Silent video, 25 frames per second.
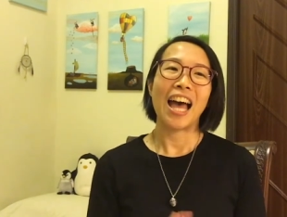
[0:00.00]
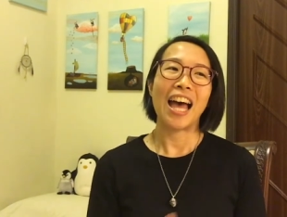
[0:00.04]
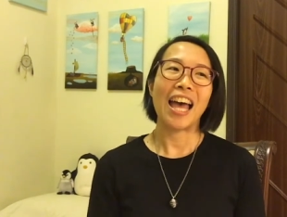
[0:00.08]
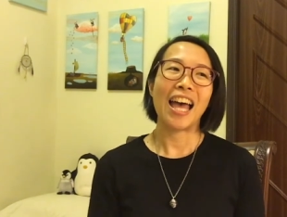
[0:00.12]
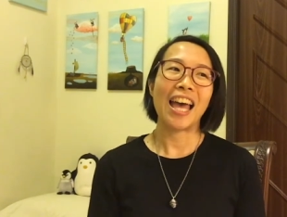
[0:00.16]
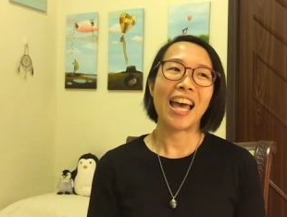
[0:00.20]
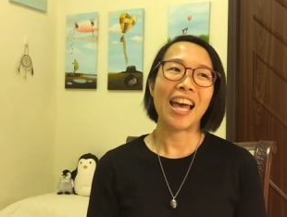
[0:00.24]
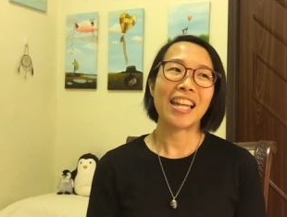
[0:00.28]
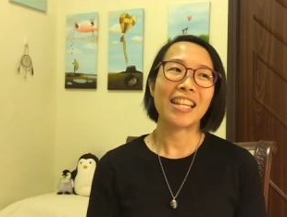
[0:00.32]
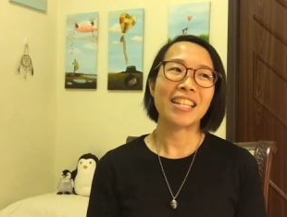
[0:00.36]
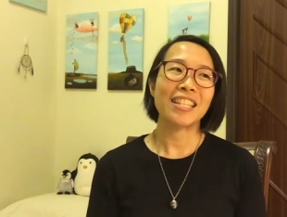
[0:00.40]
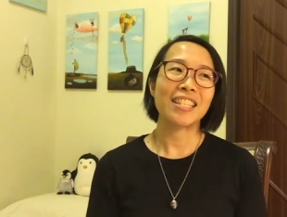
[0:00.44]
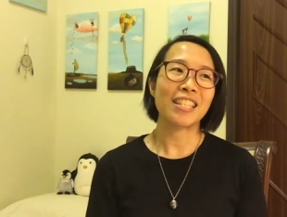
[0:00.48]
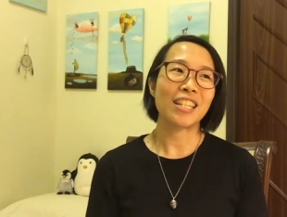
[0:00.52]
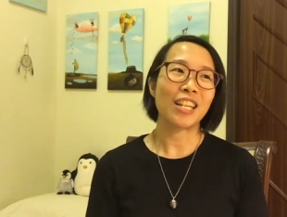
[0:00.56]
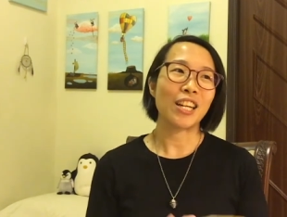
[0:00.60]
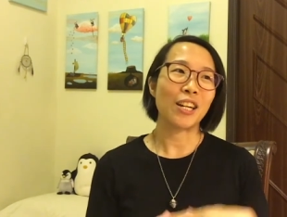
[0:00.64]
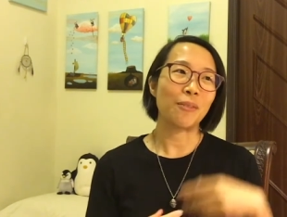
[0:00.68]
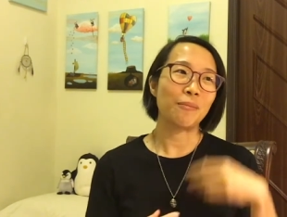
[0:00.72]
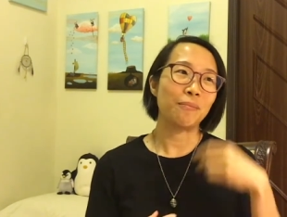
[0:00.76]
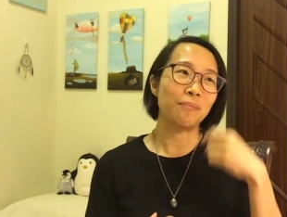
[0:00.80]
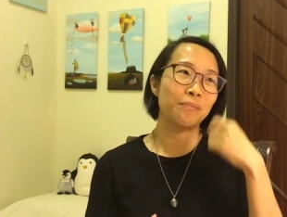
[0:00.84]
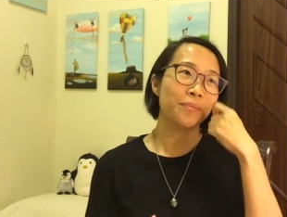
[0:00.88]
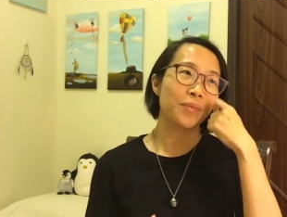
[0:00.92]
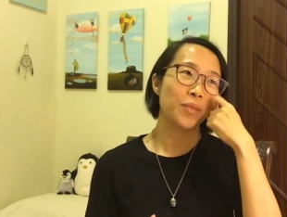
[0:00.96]
And
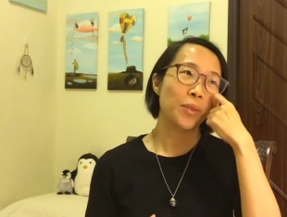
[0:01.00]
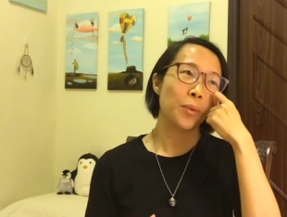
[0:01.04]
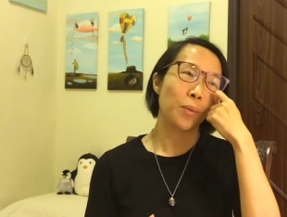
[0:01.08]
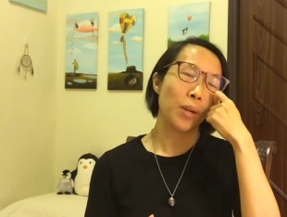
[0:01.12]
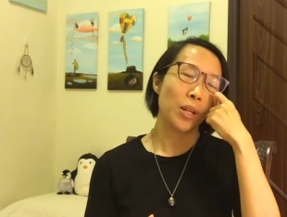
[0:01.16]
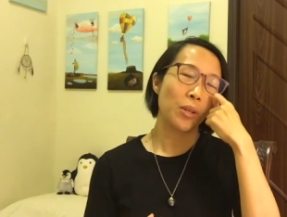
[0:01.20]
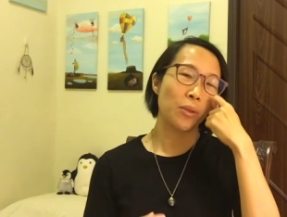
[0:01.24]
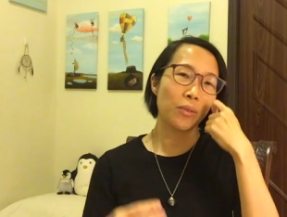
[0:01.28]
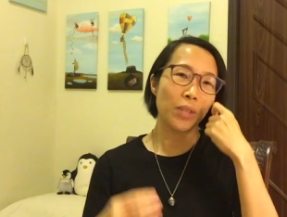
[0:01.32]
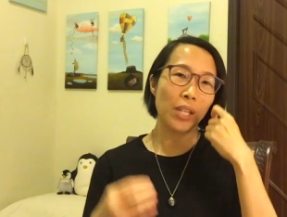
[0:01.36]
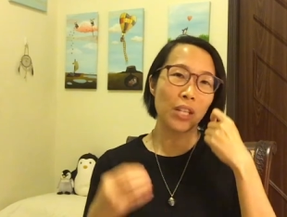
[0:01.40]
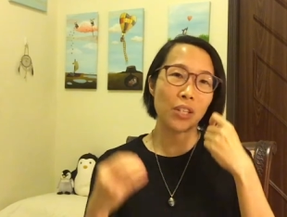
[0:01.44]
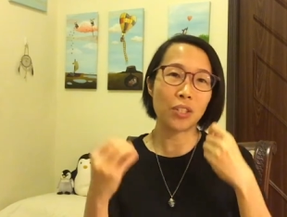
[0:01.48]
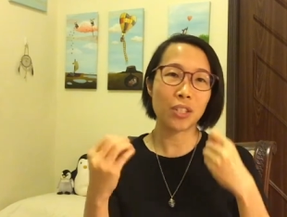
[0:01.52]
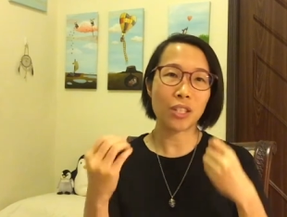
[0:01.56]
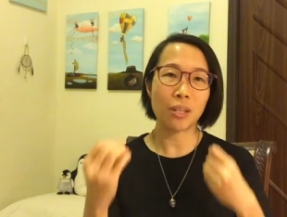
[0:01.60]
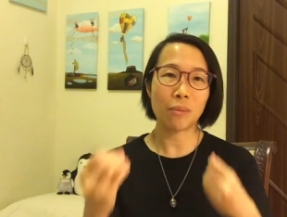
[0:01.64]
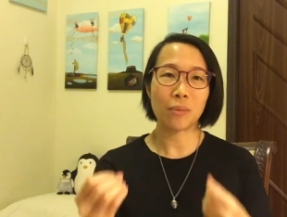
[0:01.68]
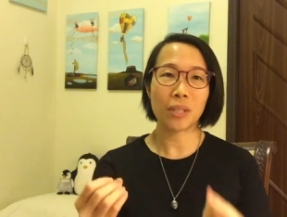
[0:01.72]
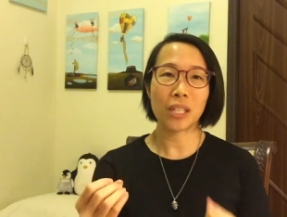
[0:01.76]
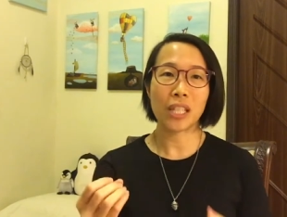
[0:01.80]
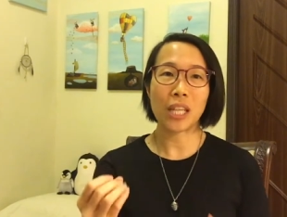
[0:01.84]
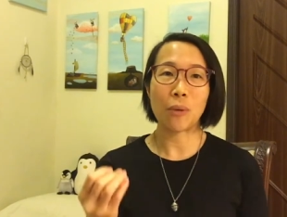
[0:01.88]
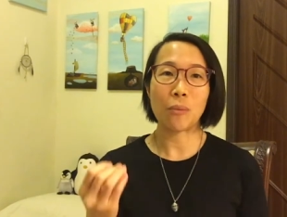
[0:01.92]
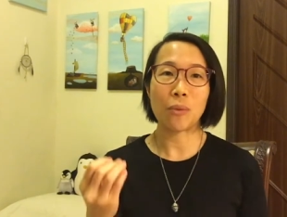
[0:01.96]
um, when there's
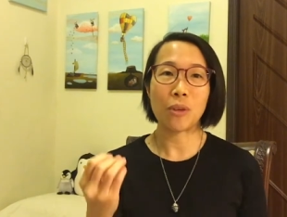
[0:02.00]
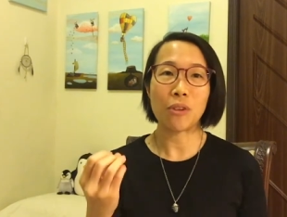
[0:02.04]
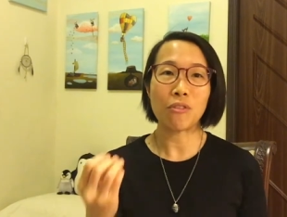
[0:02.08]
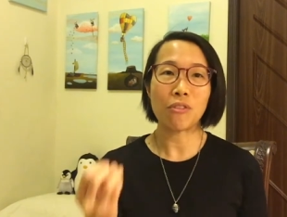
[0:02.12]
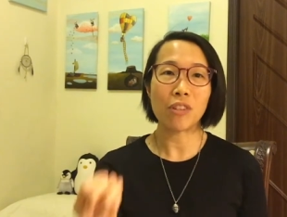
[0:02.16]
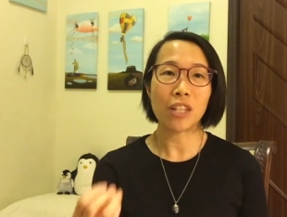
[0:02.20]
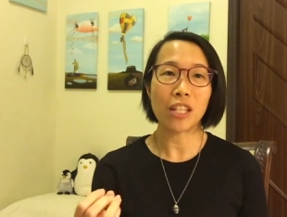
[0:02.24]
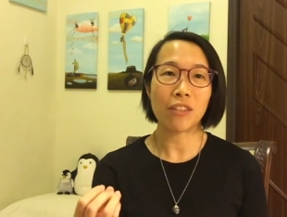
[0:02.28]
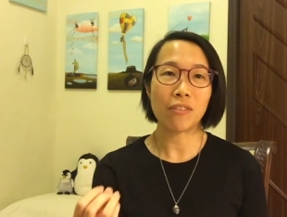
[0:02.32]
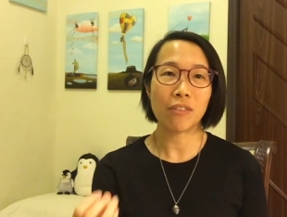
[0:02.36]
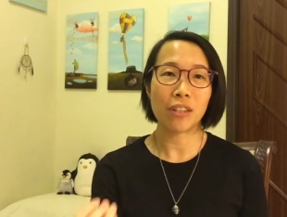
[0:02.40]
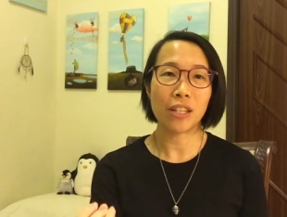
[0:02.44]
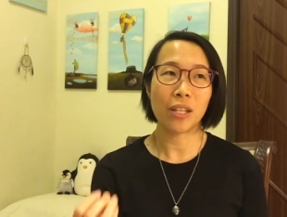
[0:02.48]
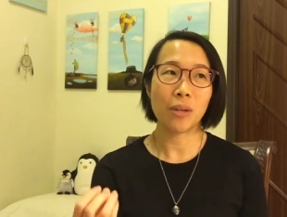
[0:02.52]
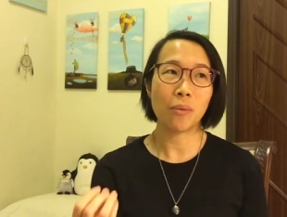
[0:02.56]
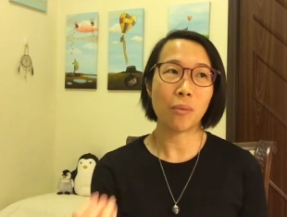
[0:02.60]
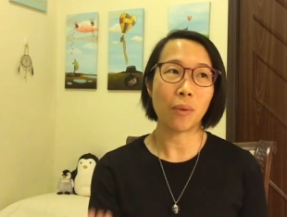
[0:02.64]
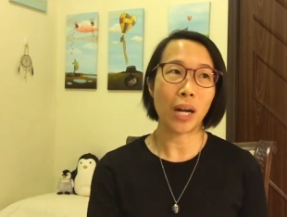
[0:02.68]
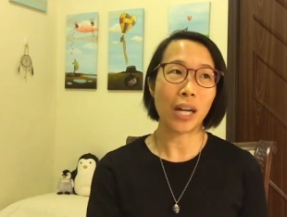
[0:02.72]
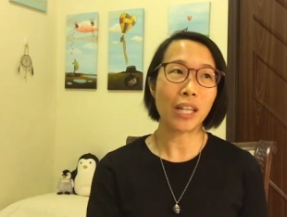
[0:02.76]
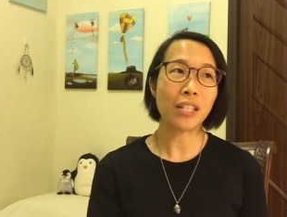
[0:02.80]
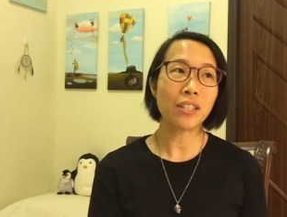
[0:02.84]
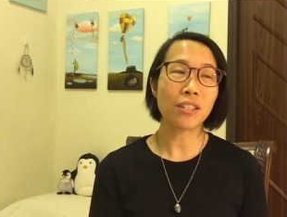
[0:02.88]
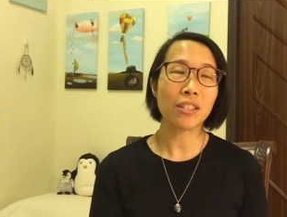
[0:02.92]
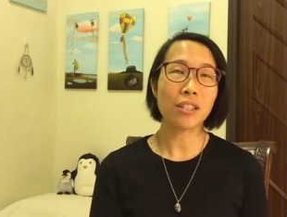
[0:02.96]
something that we really really
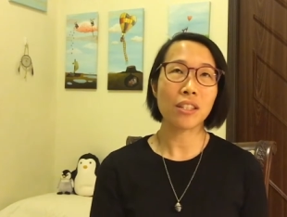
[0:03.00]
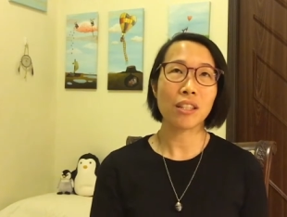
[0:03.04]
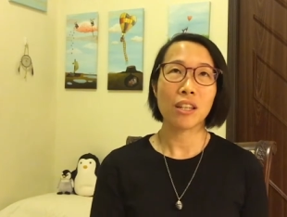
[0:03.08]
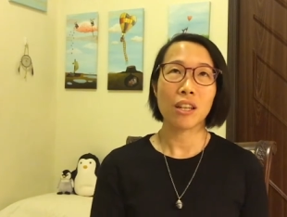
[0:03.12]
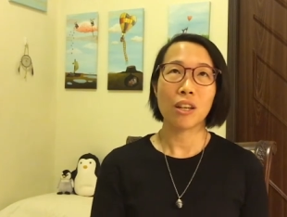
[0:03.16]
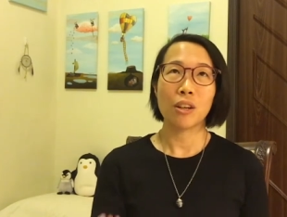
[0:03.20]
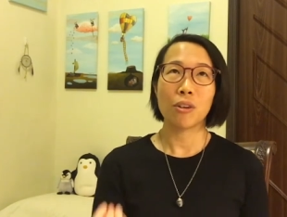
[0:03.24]
want,